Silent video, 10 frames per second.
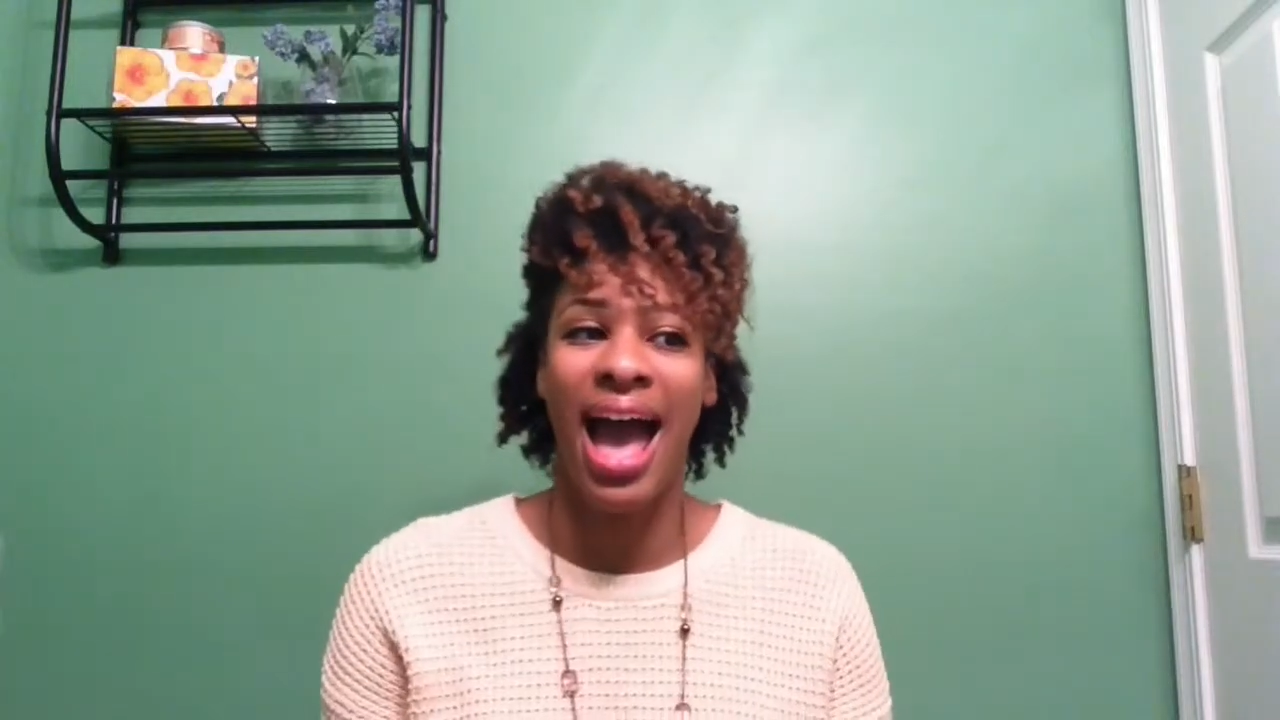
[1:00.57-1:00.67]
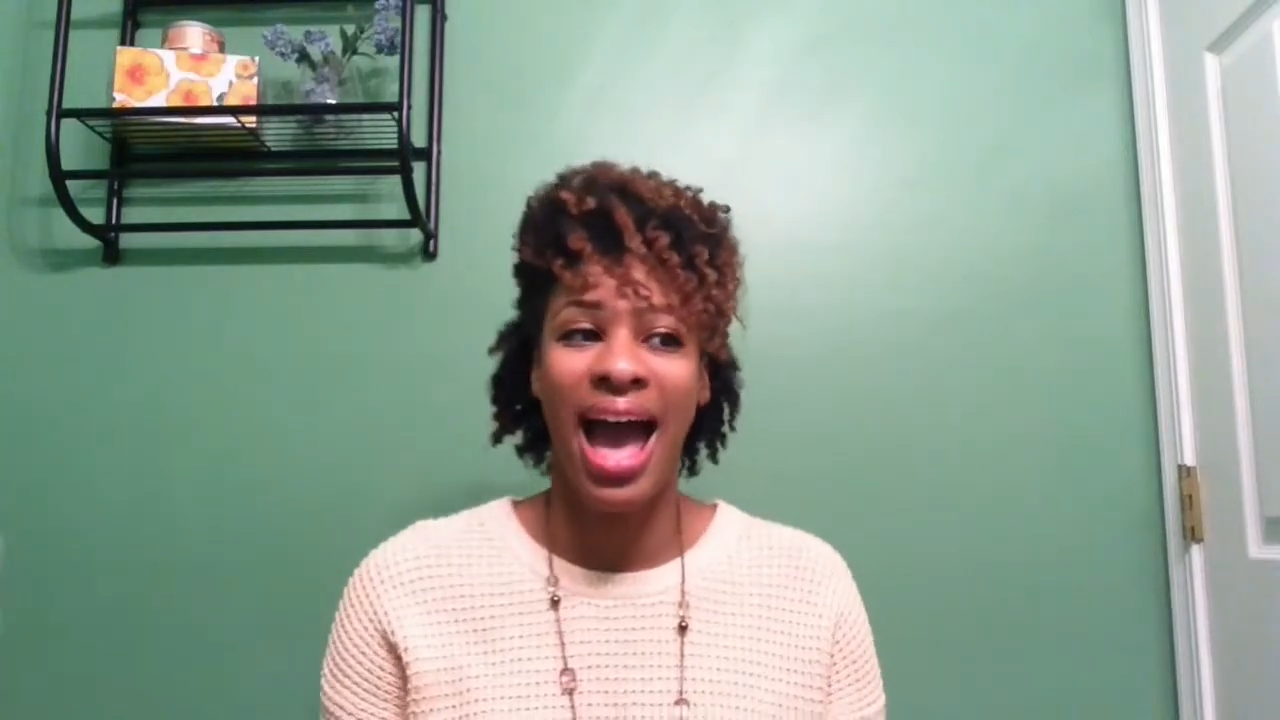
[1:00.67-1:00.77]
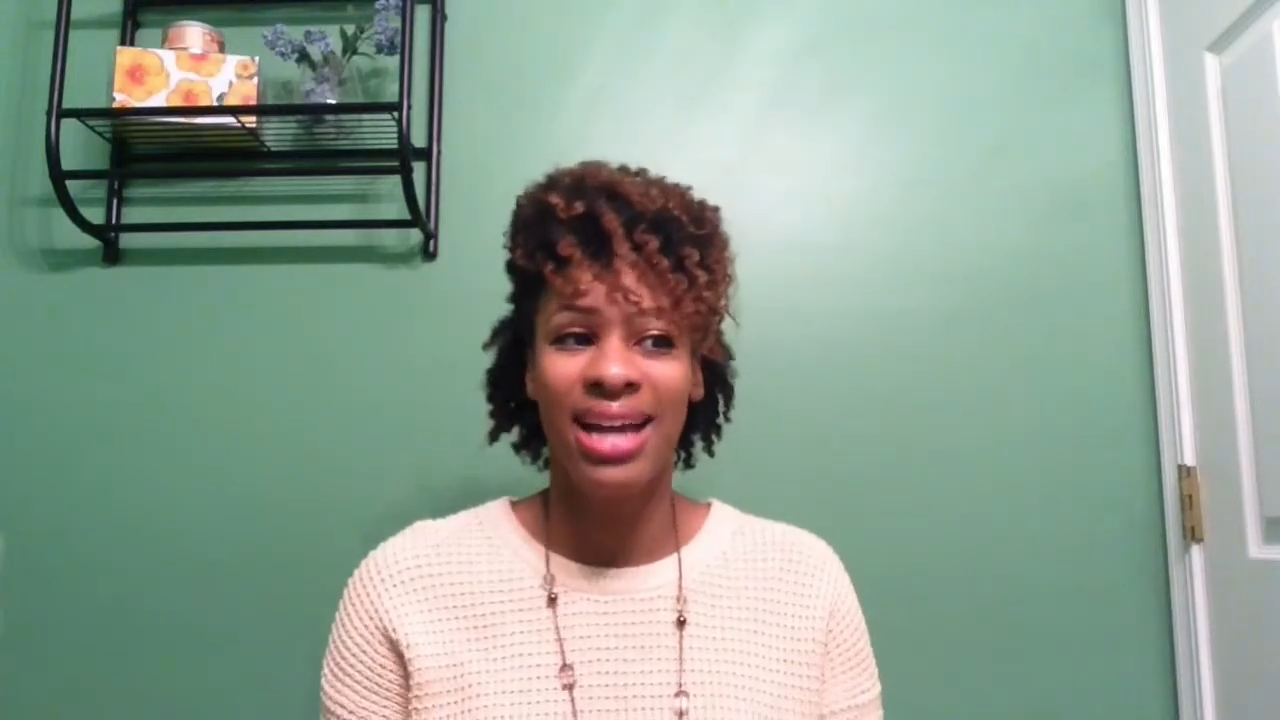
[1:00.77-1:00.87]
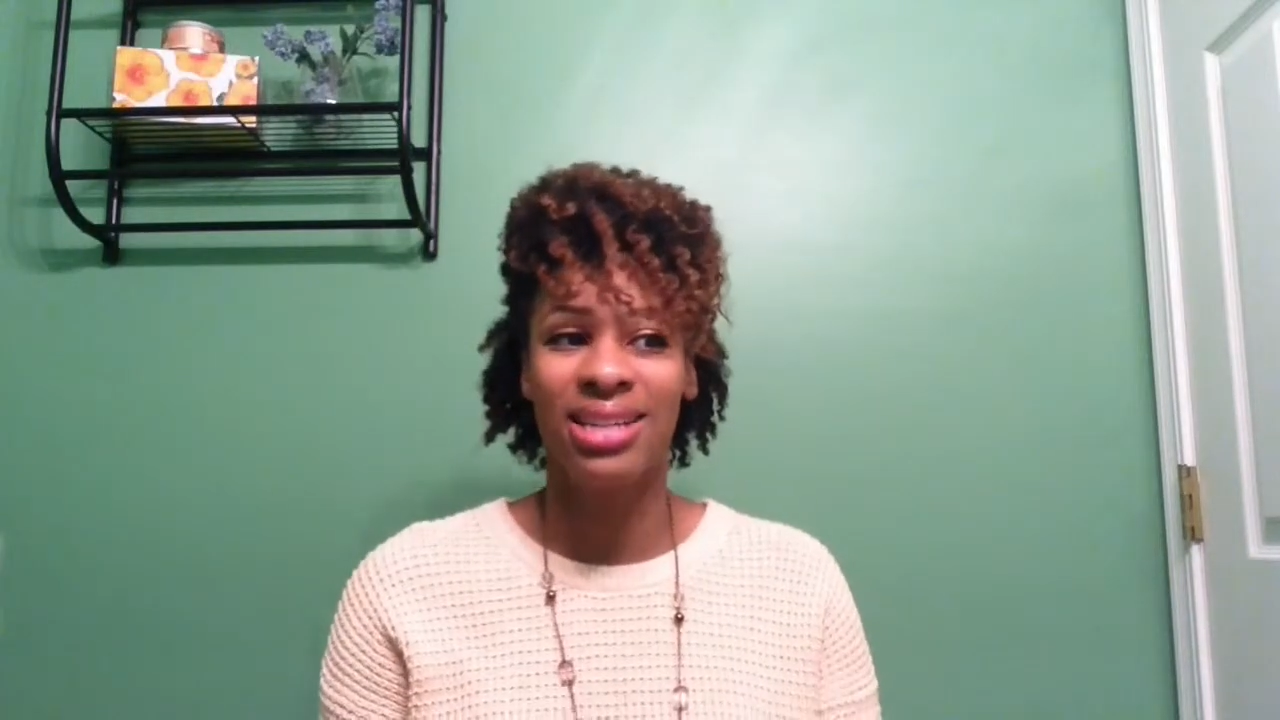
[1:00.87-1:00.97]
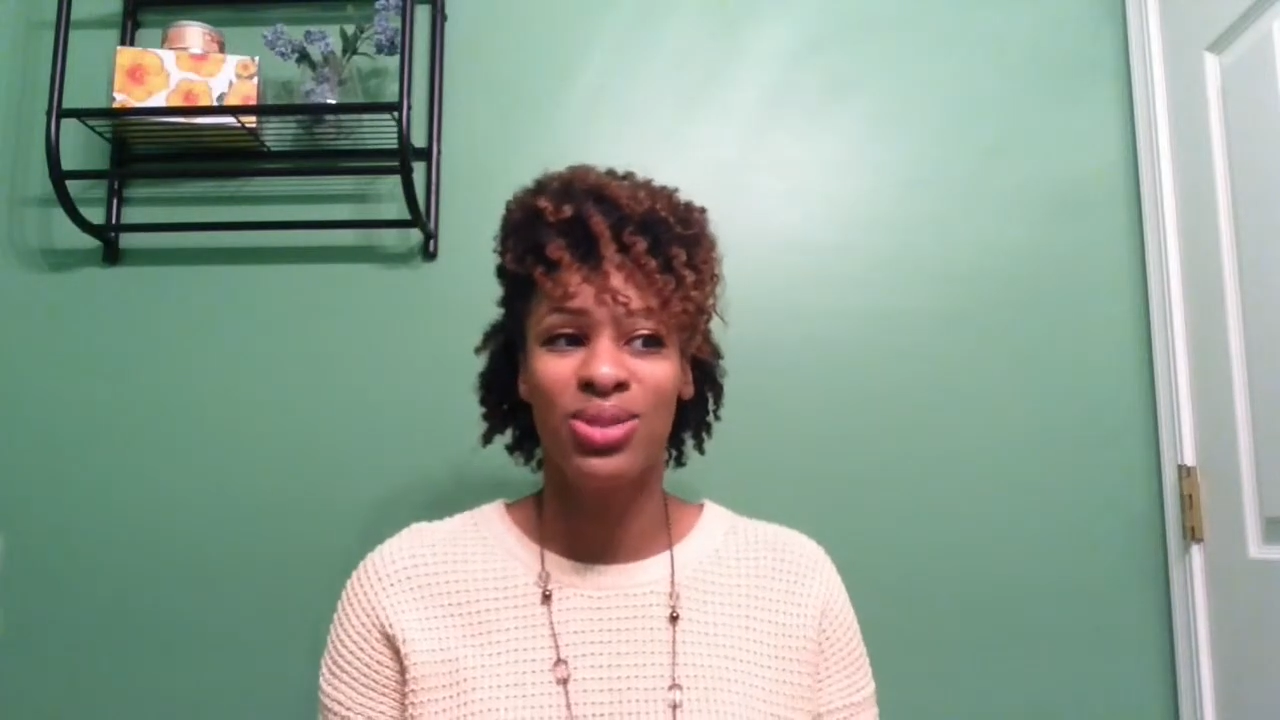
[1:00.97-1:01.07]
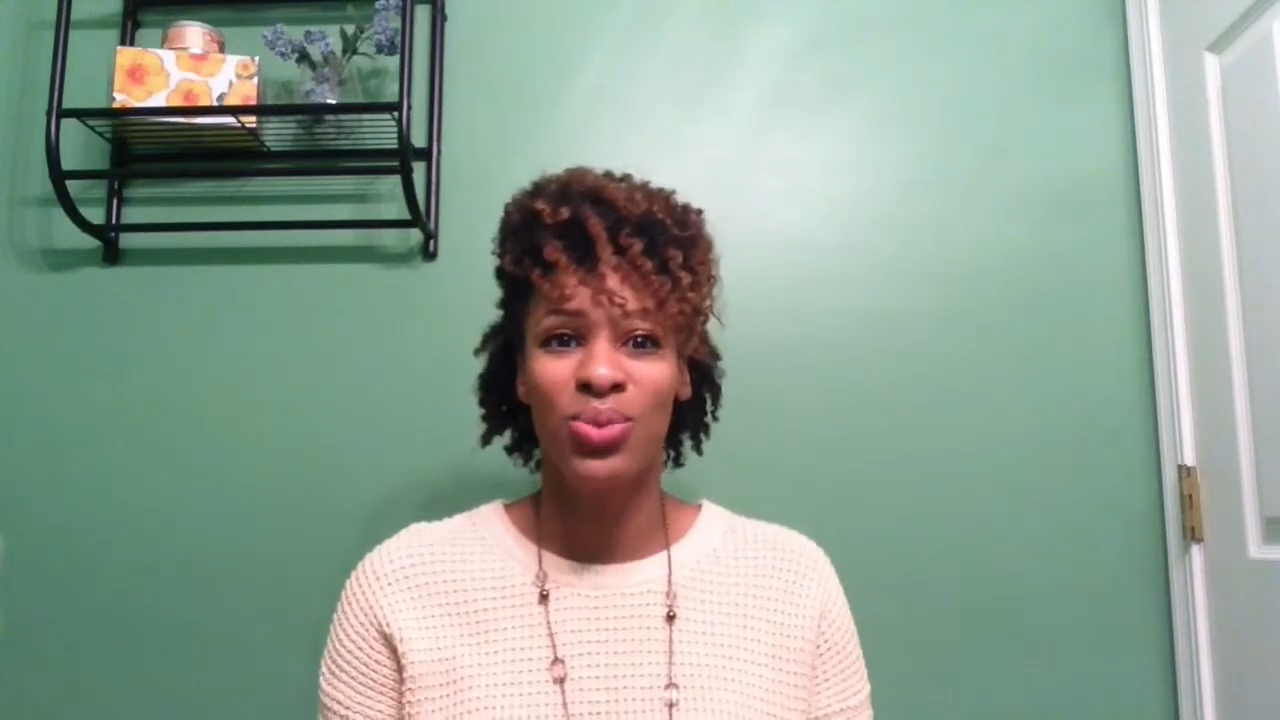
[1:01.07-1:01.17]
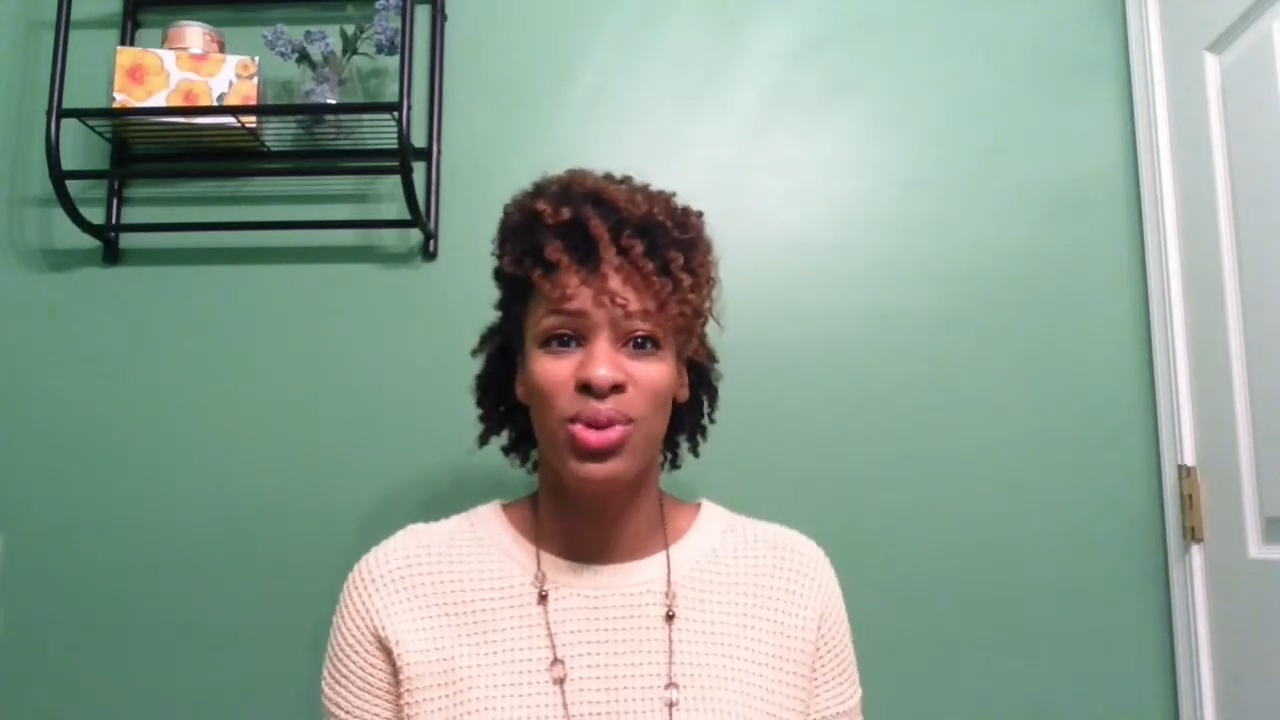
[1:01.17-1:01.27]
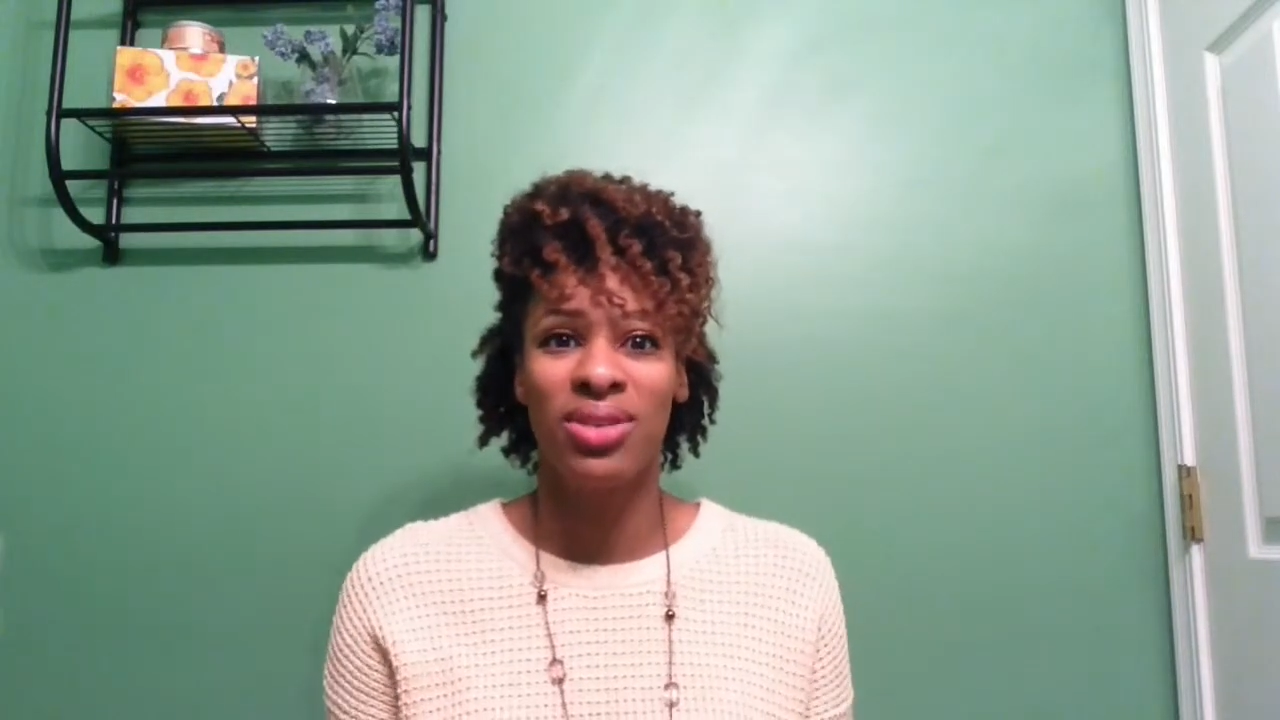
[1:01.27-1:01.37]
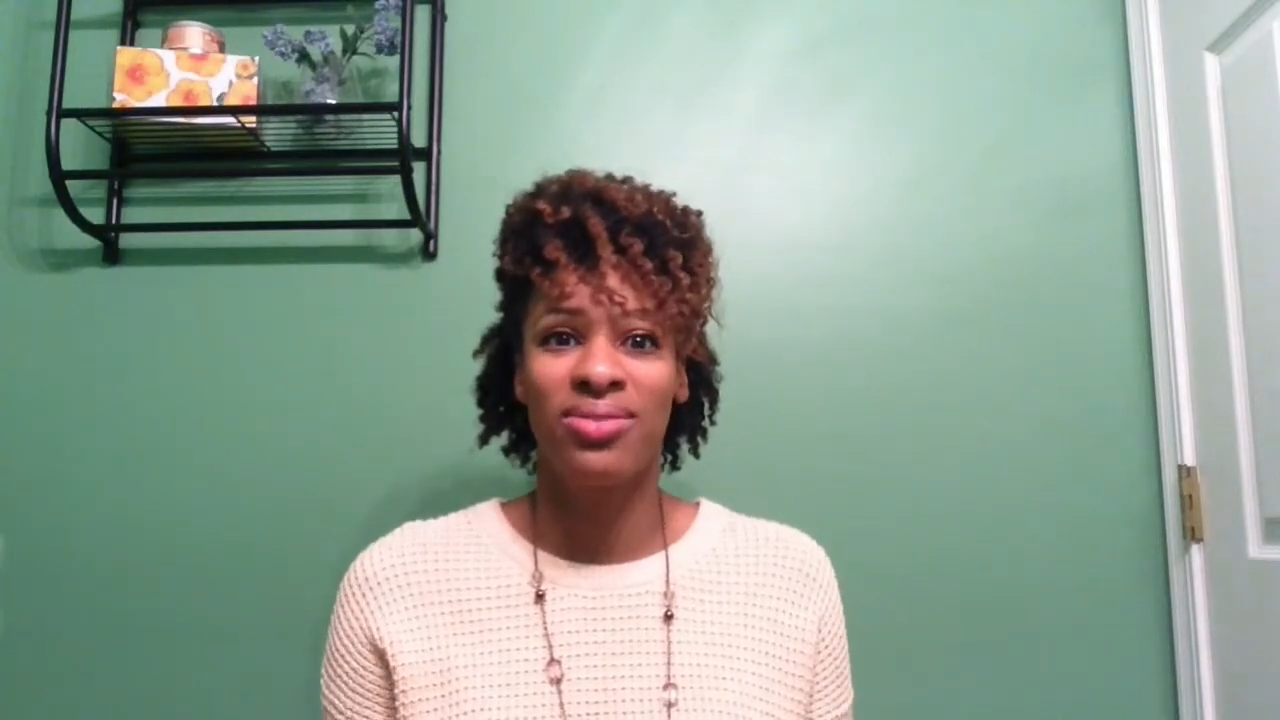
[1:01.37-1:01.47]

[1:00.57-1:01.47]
I just want